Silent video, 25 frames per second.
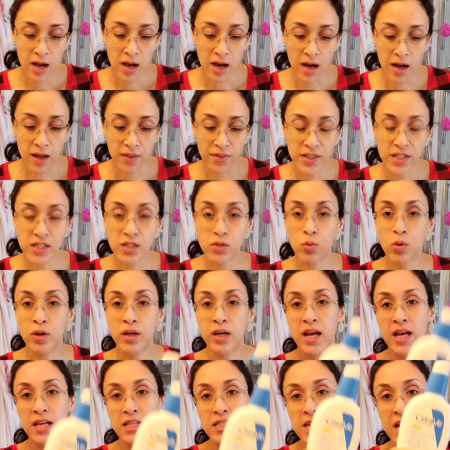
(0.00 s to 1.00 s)
Uh, this
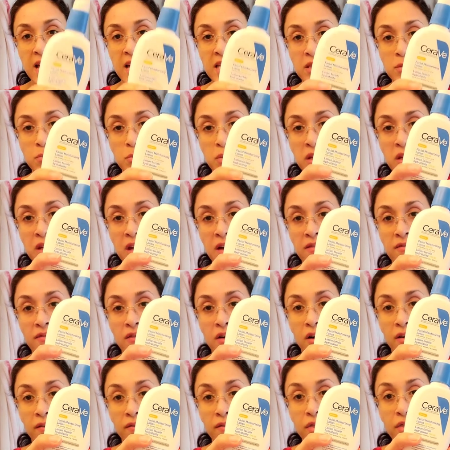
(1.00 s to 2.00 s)
one has SPF
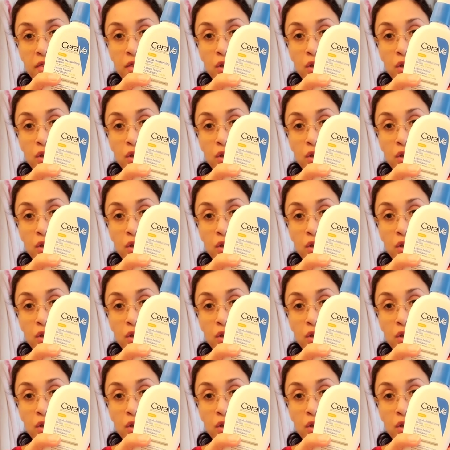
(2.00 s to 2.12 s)
of